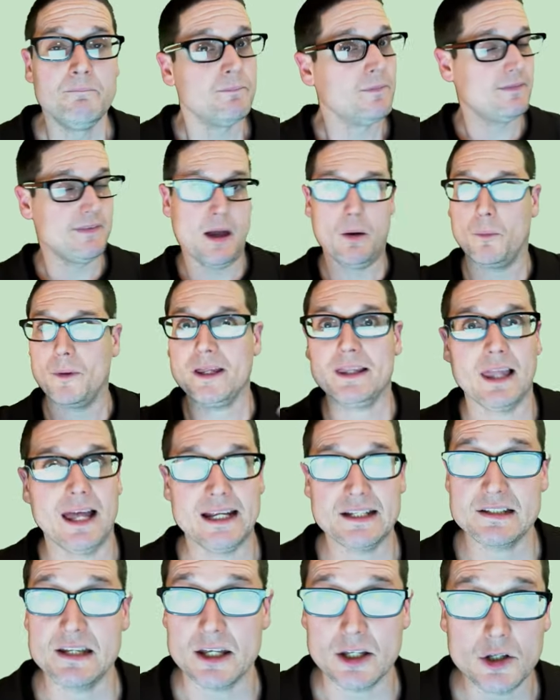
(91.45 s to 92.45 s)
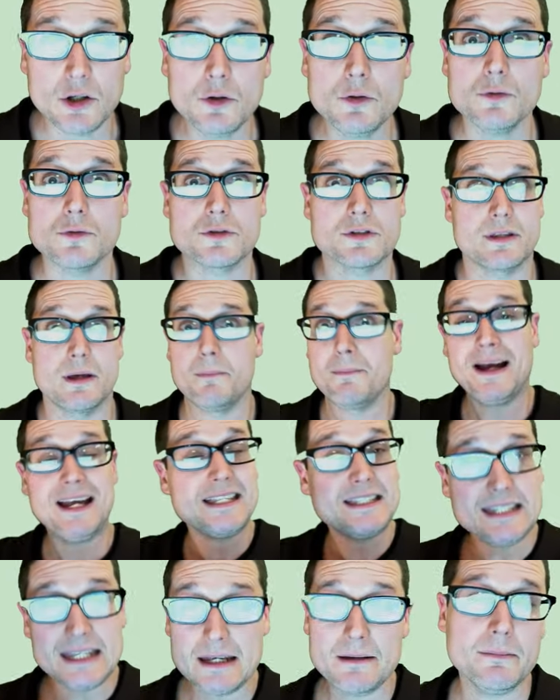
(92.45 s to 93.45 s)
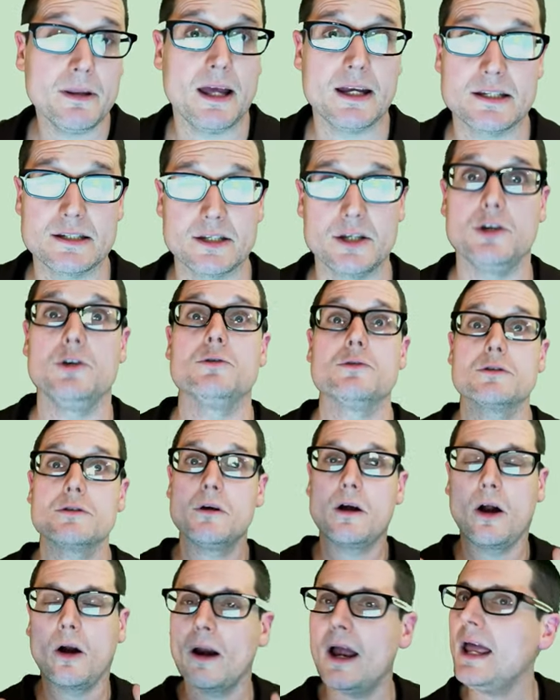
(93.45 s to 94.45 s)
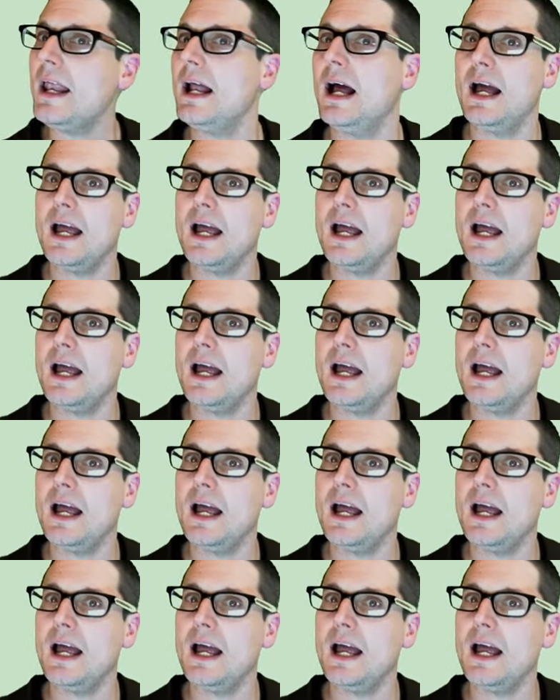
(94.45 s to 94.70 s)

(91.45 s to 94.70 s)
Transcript: that we like to use, that my team likes to use, all right?